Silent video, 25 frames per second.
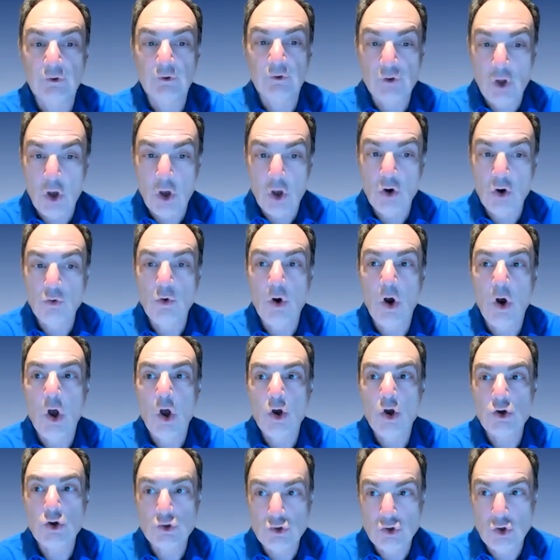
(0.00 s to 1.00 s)
no
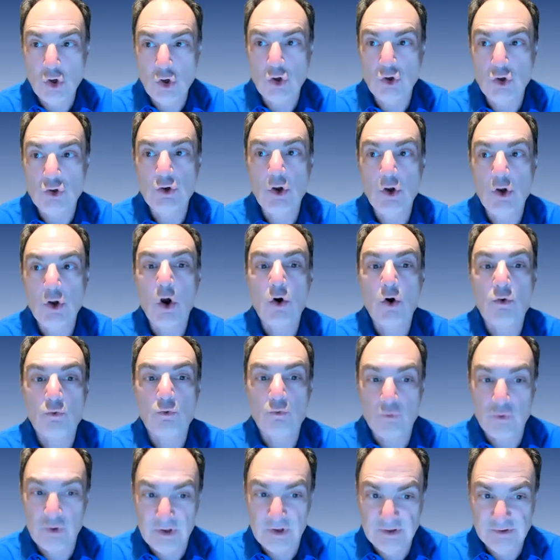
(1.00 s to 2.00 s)
good
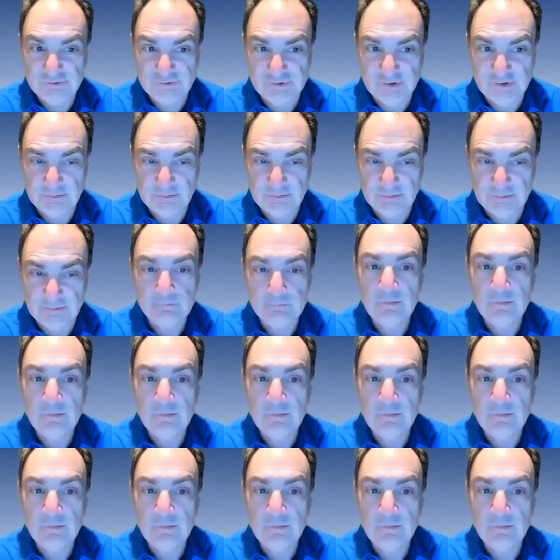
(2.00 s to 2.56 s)
reason.